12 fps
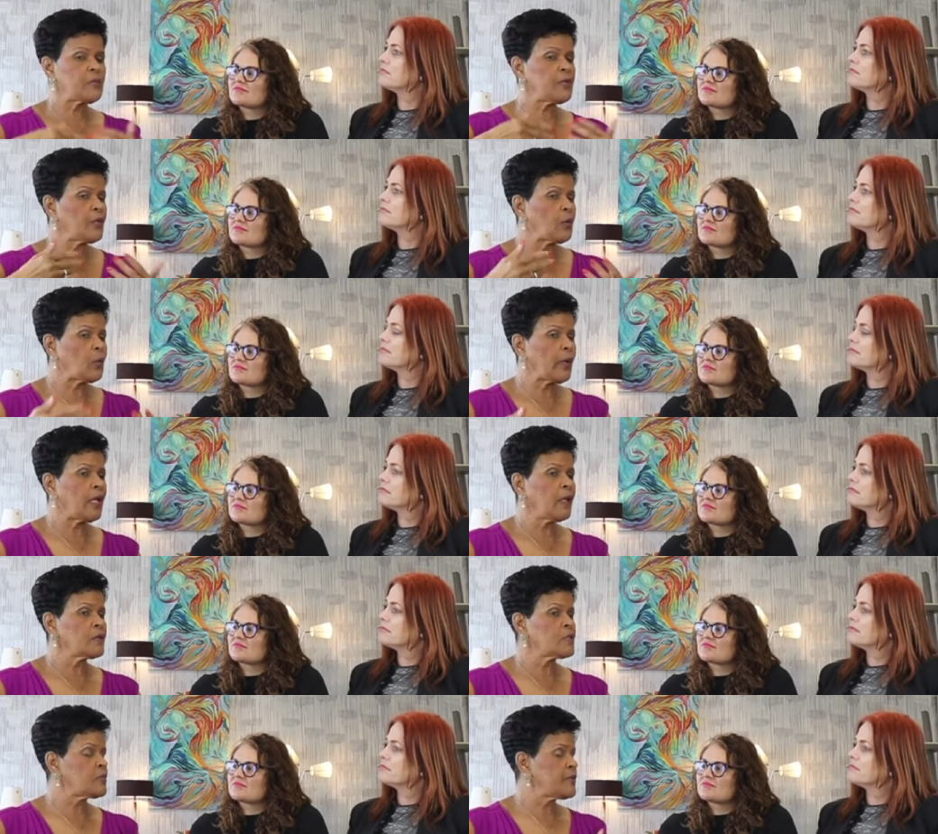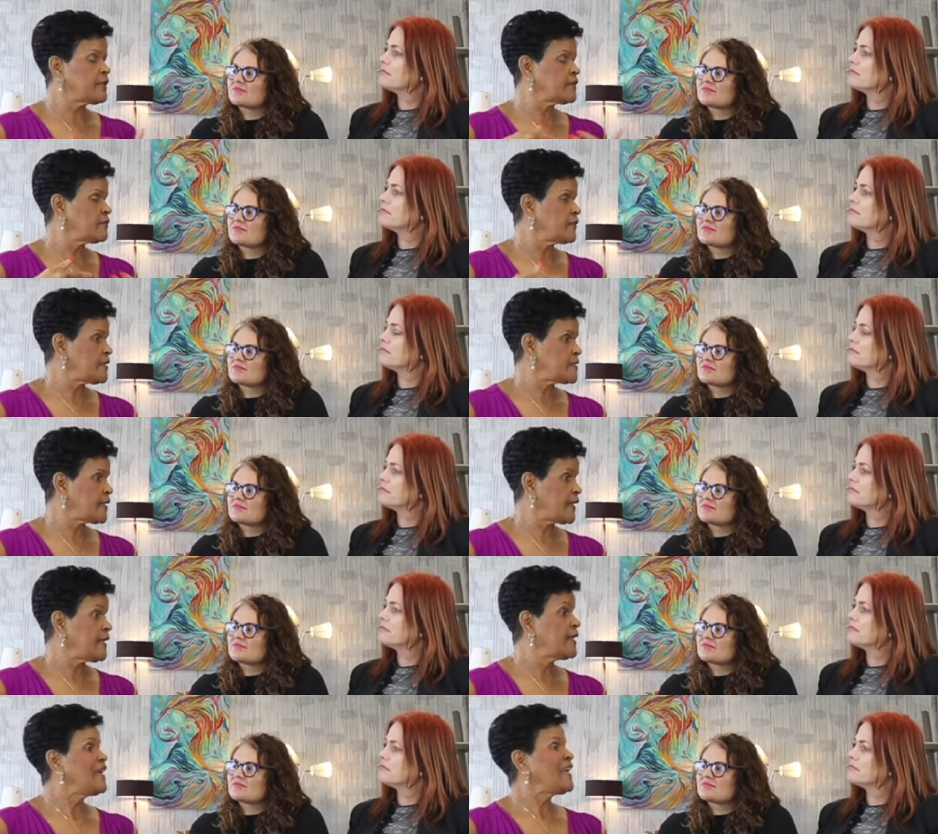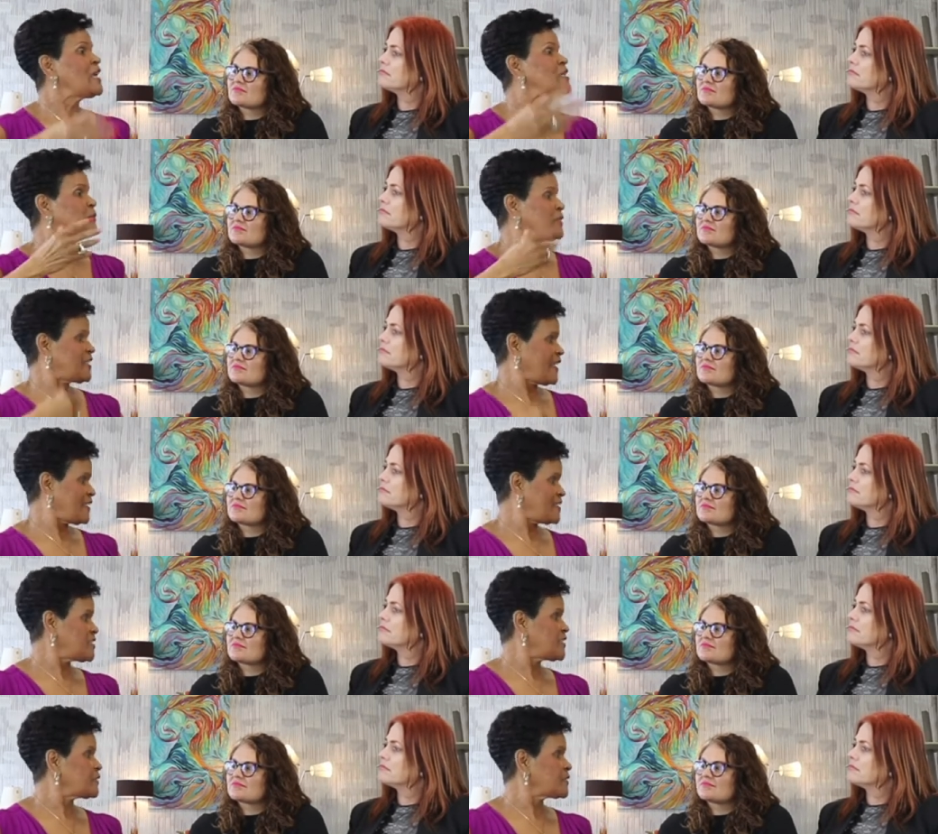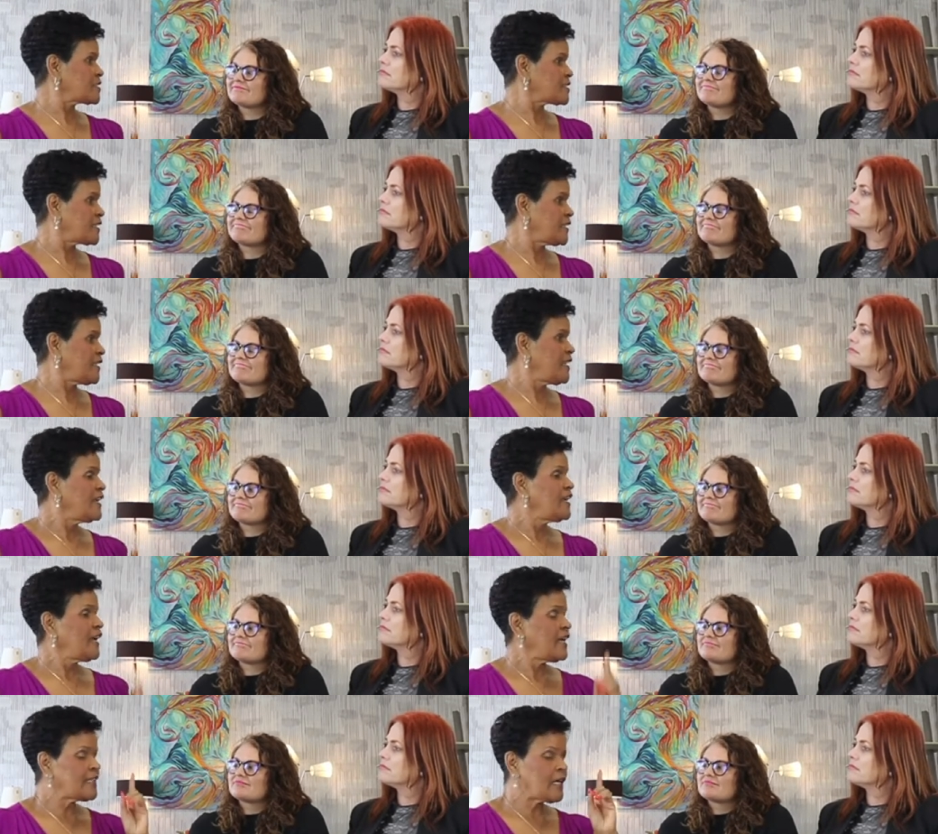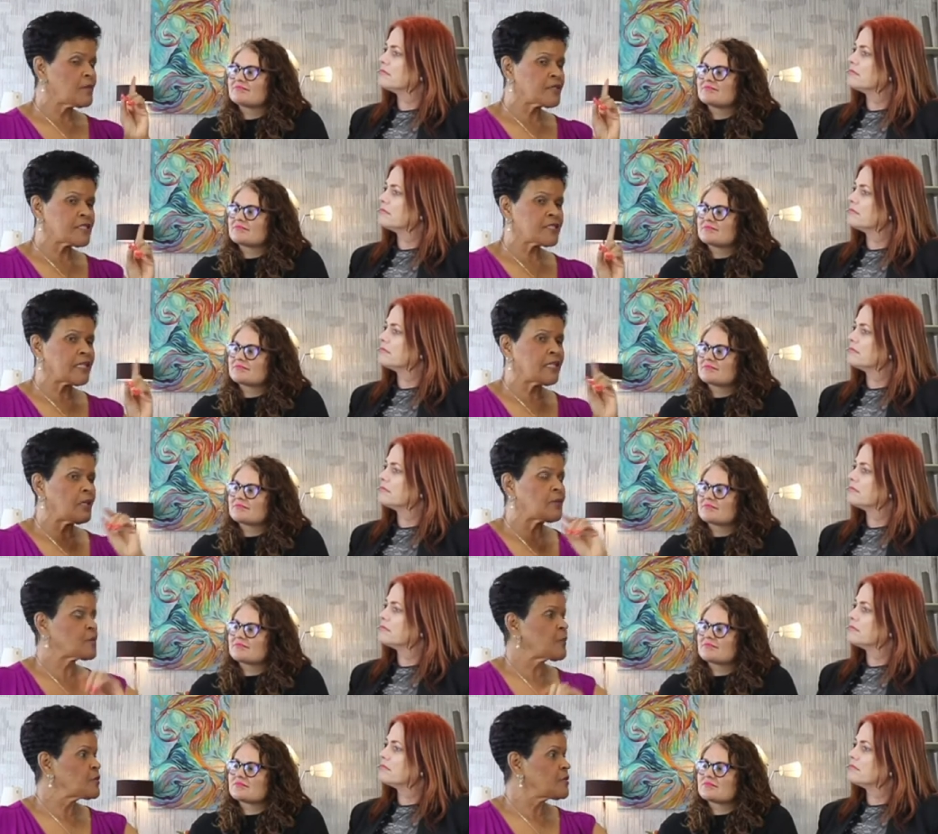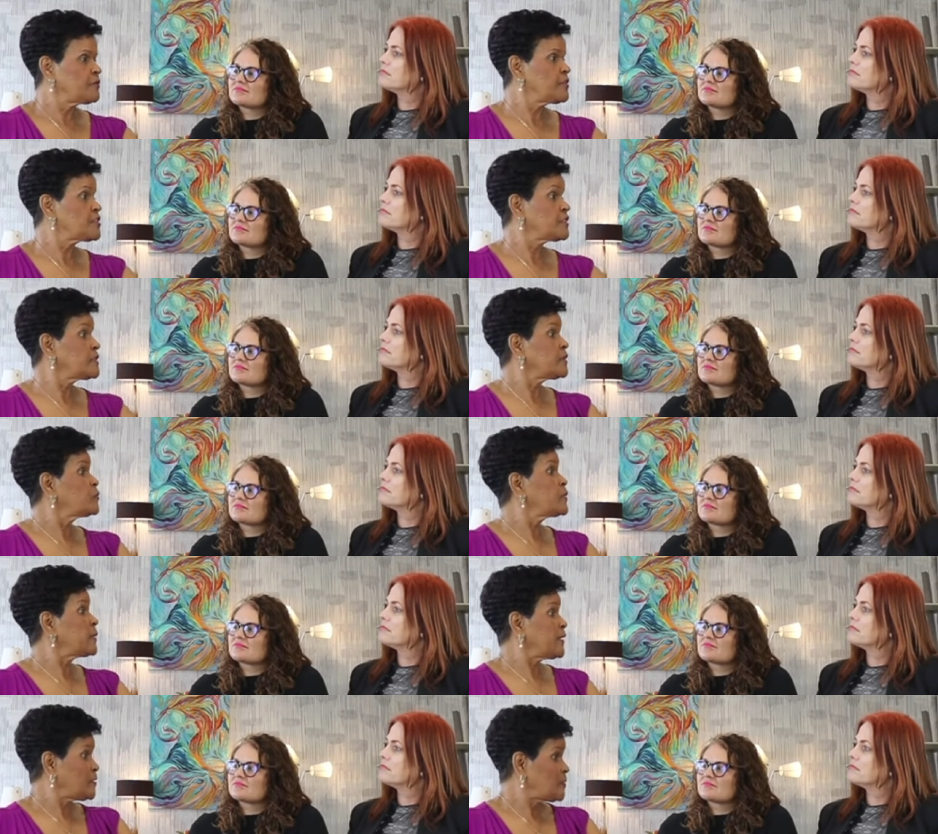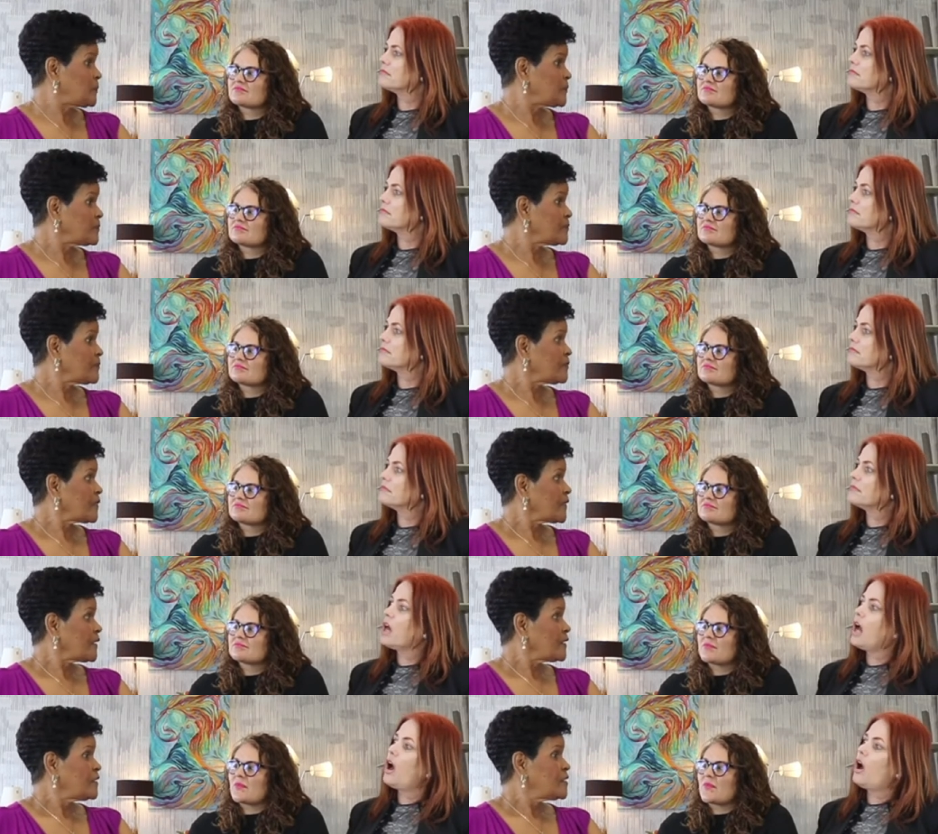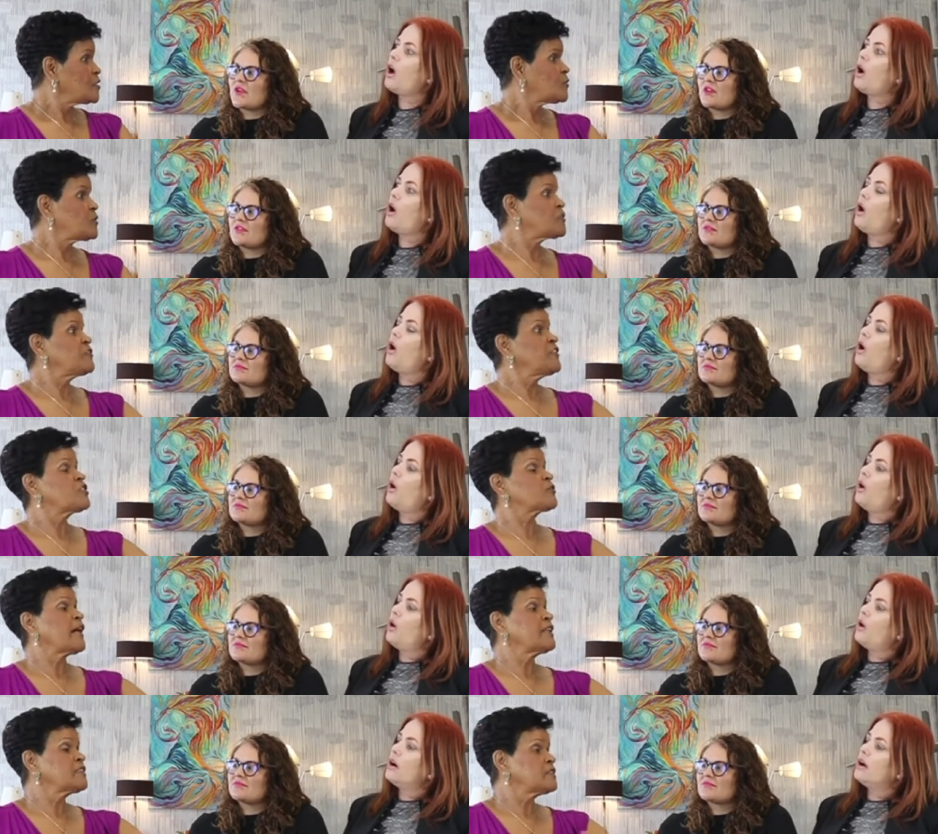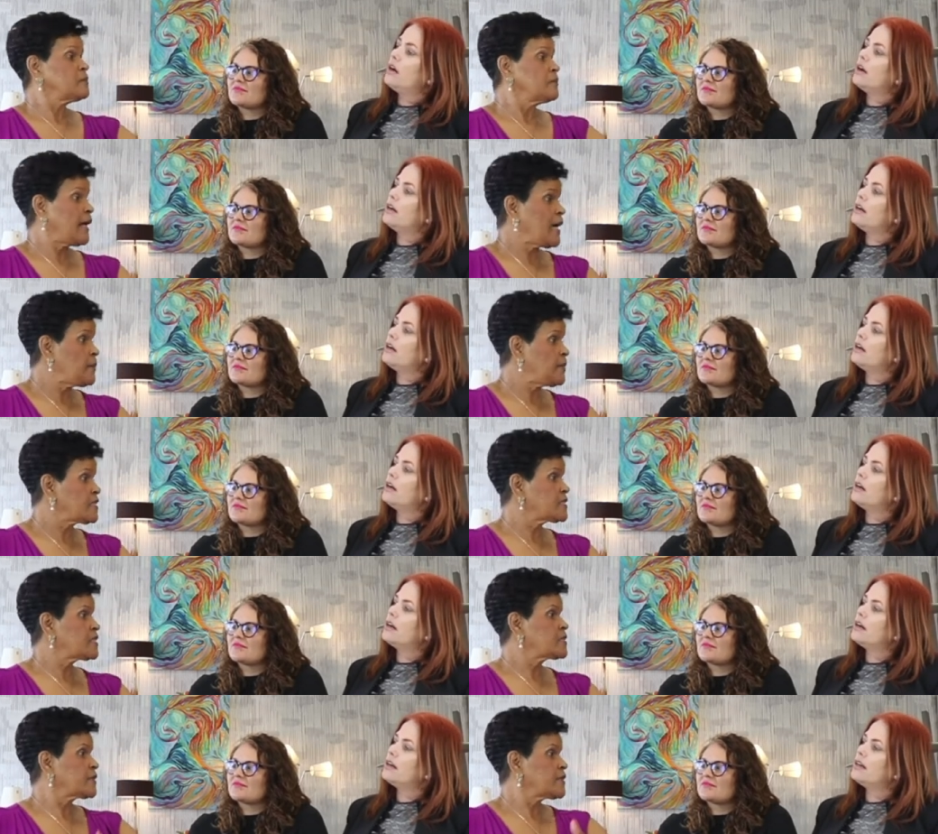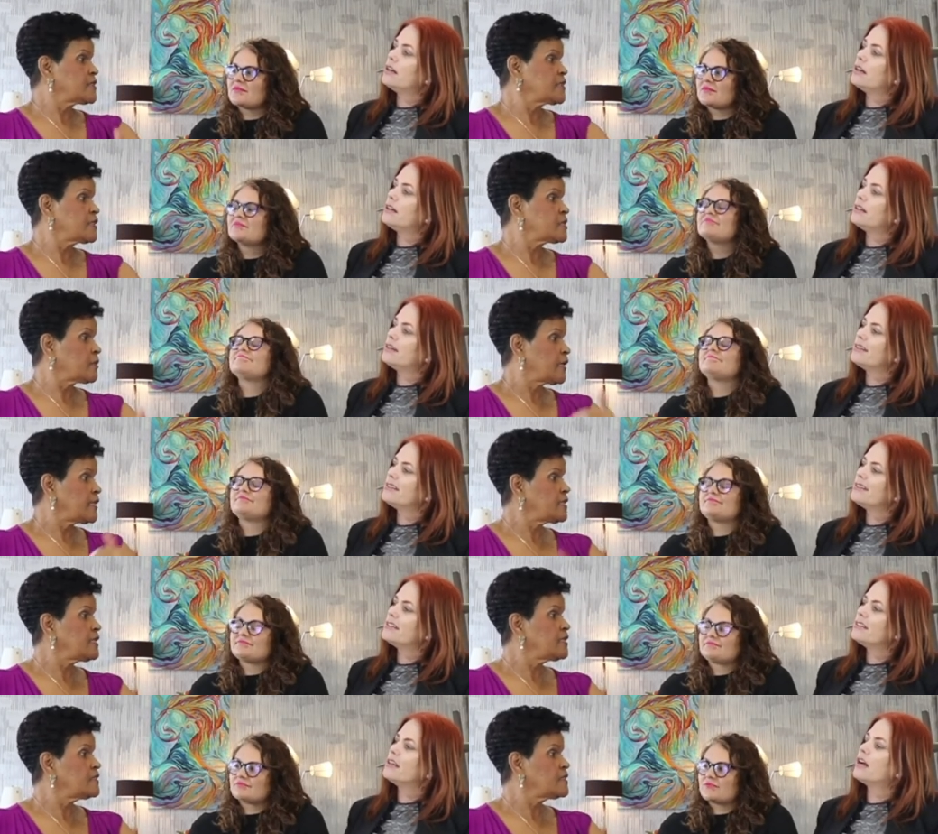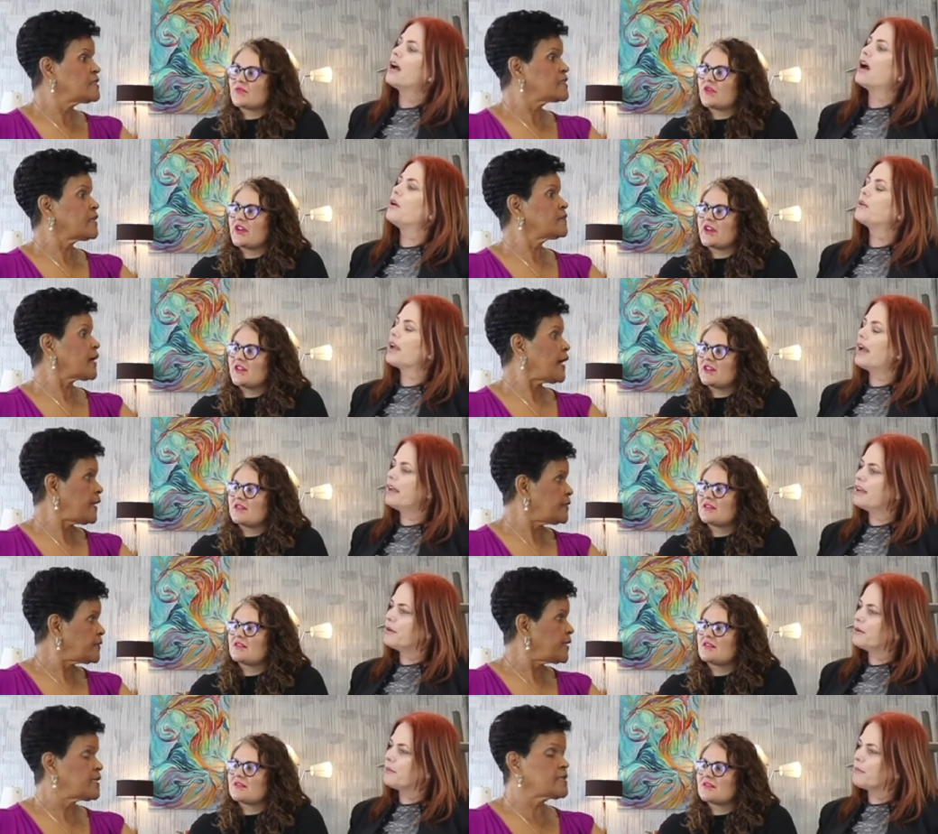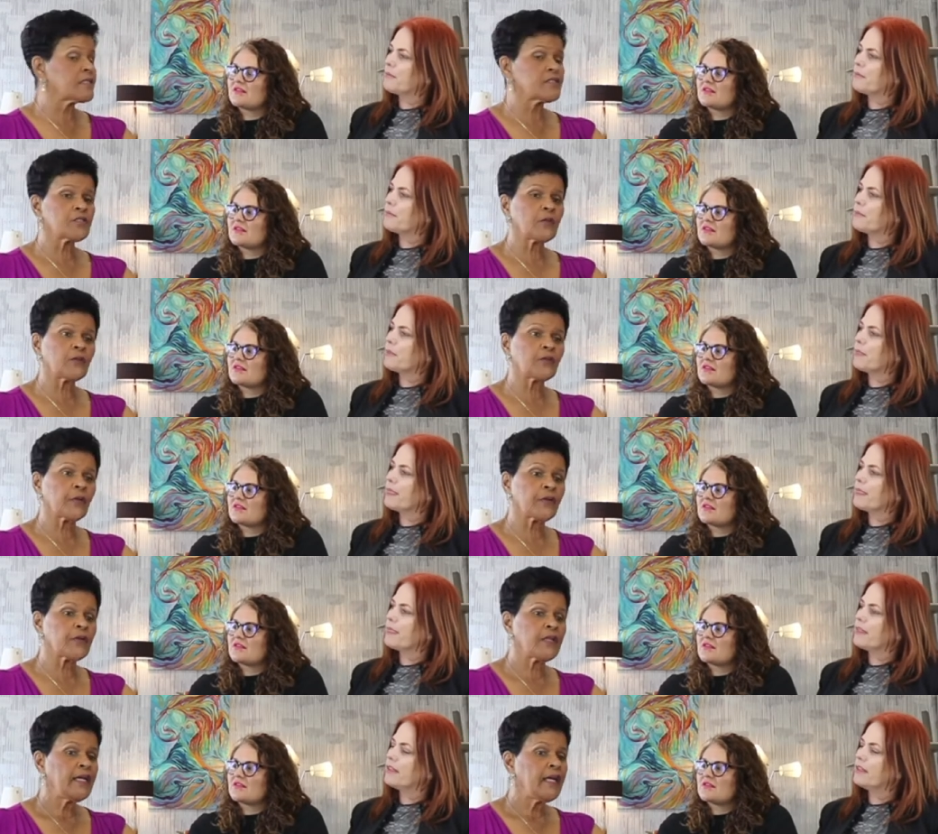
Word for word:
Speaker 1: speak well, speak convincingly, and to be taken seriously. And that was a skill that was most deficient in women wow. which feeds right into my business because that's what I teach is right. self-confidence and so forth.